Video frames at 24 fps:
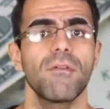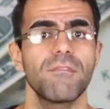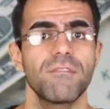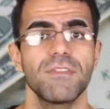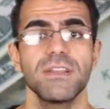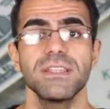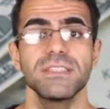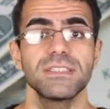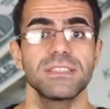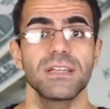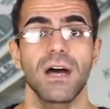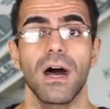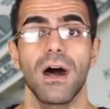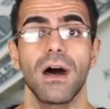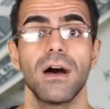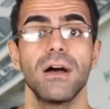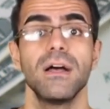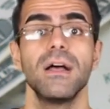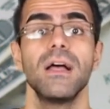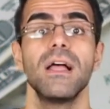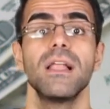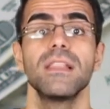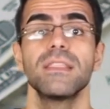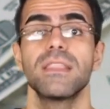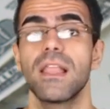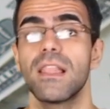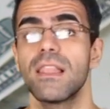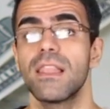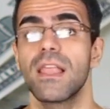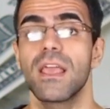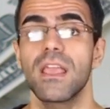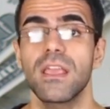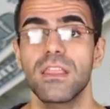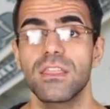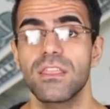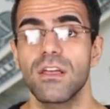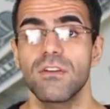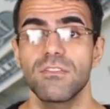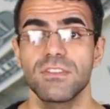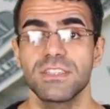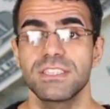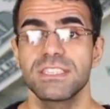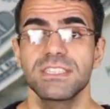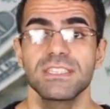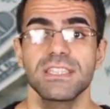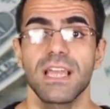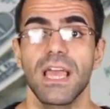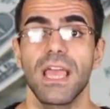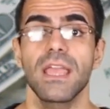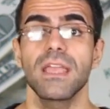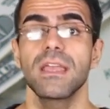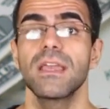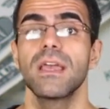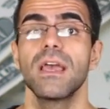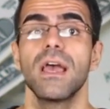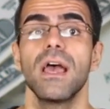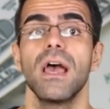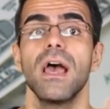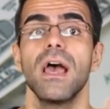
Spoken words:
of visa, the length of a stay,